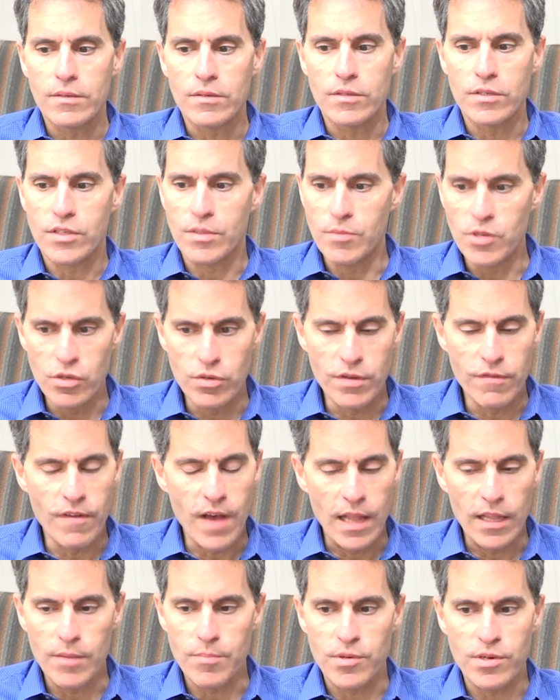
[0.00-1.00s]
Some new
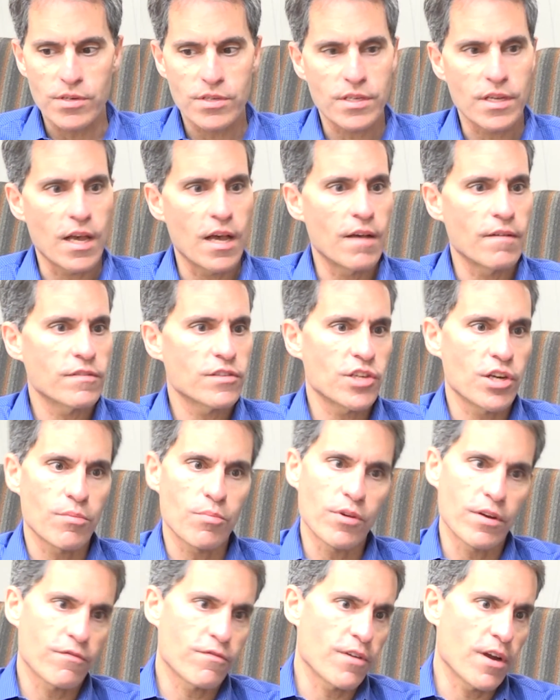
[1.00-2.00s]
developer stuff,
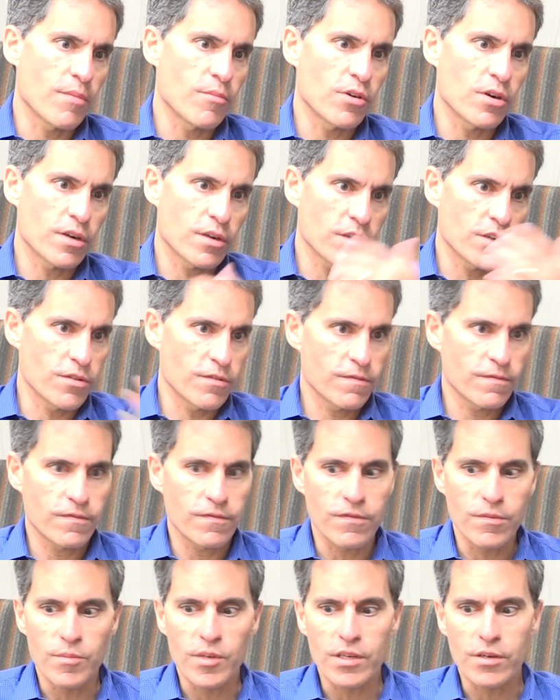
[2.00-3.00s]
SharePoint Framework, you're
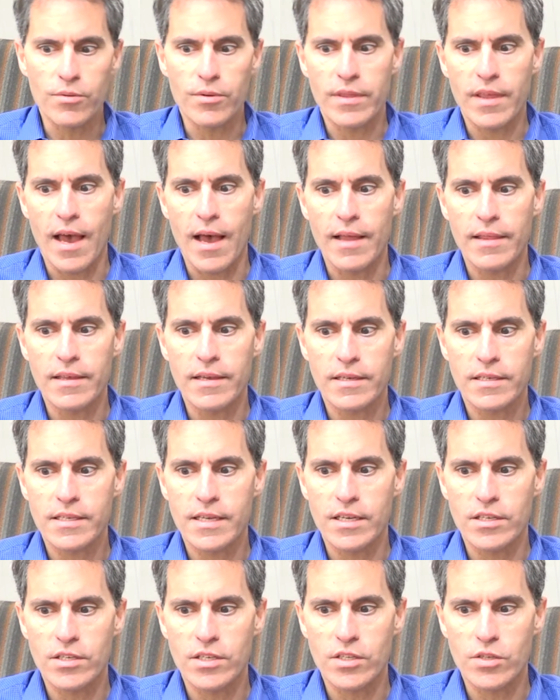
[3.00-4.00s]
familiar with that, the
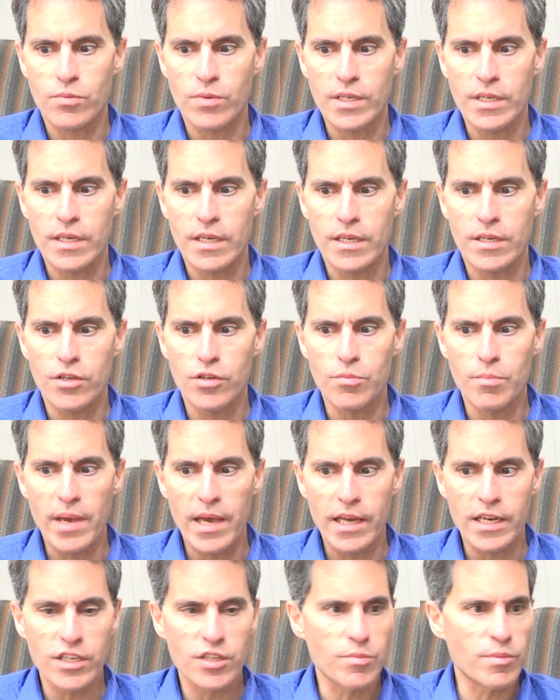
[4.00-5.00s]
extensions we did, new
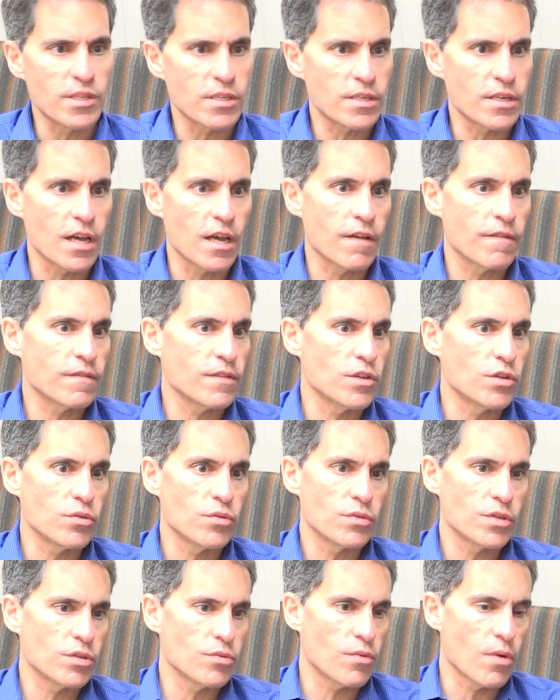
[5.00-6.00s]
management stuff,
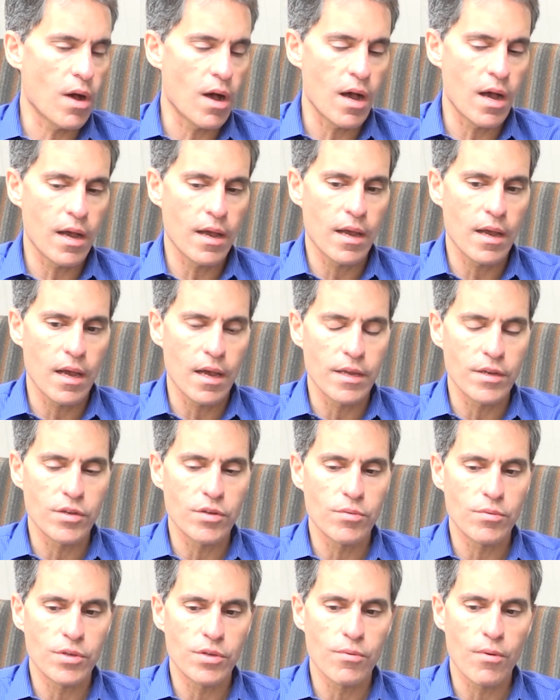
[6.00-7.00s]
new
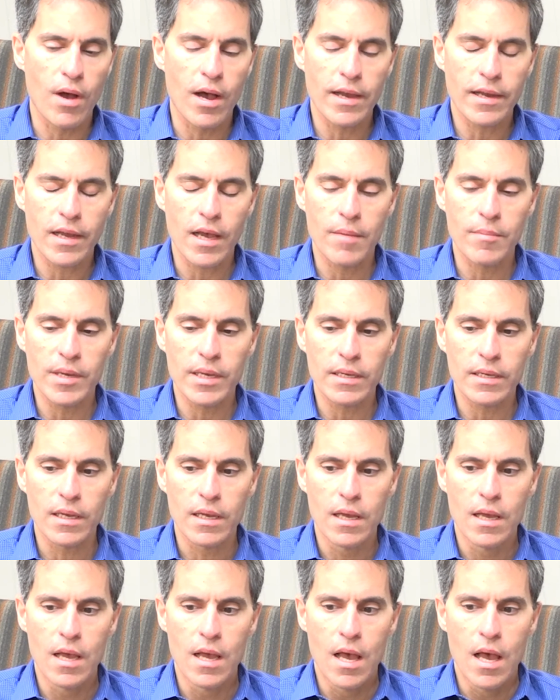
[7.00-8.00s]
UI coming.
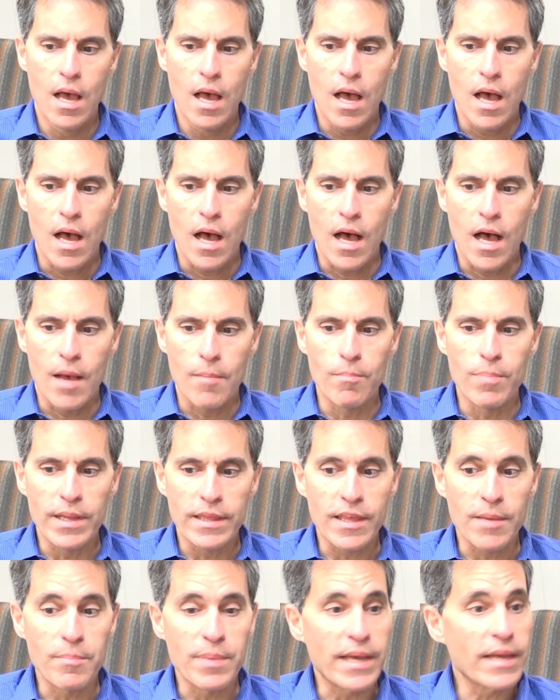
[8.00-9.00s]

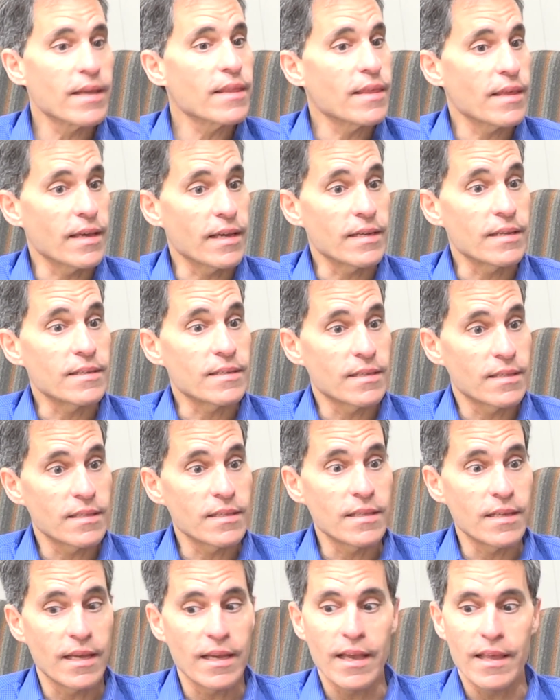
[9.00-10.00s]
But the big thing,
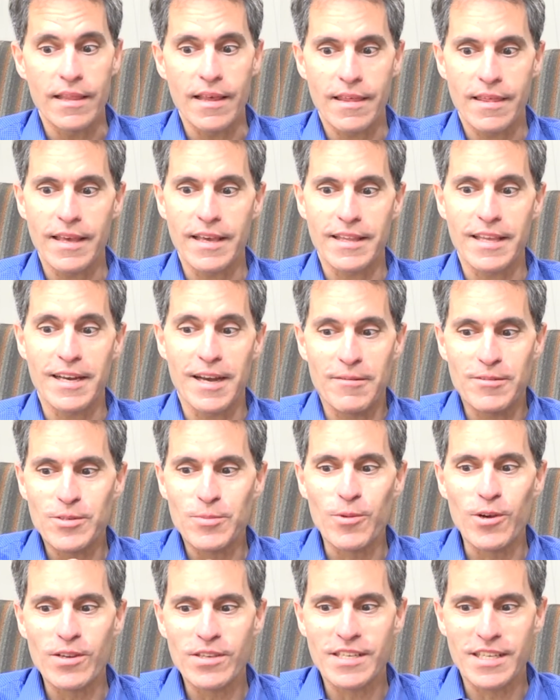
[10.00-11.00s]
and the thing that I
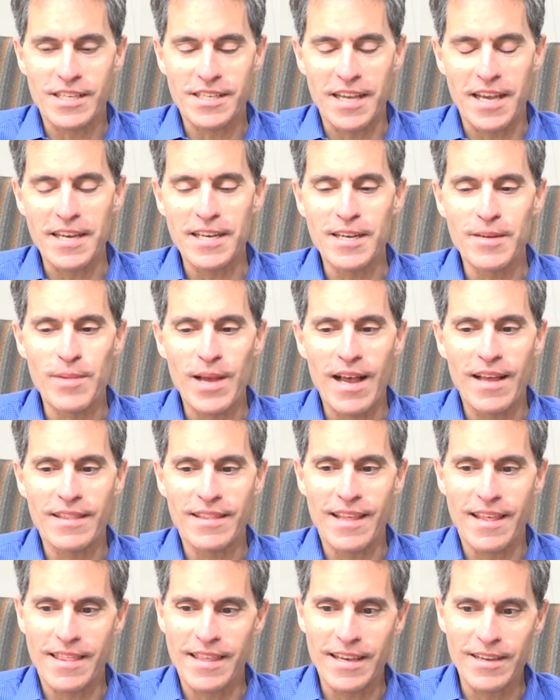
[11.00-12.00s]
was most excited about,
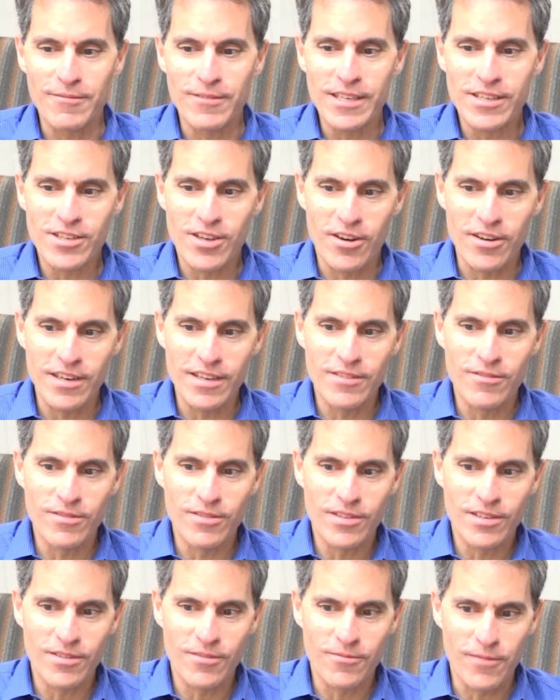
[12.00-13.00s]
and the thing we started
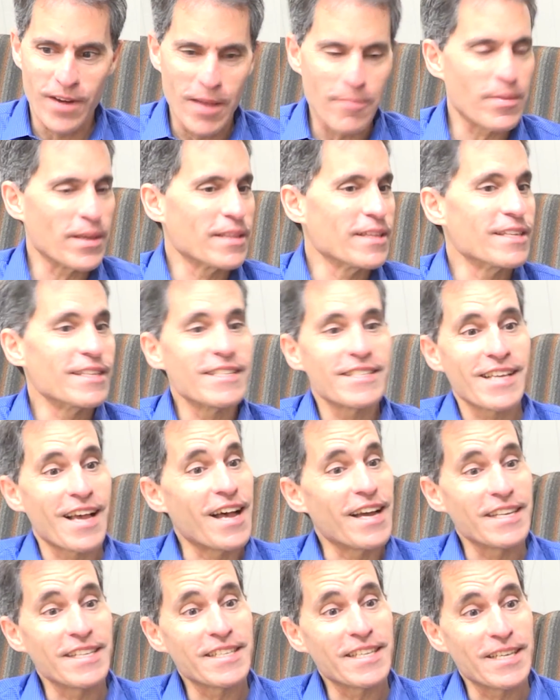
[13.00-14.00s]
ramping the
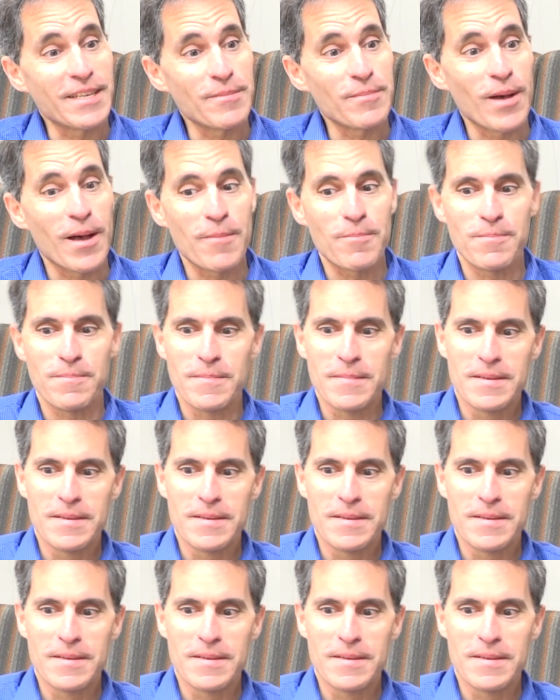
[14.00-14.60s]
design team up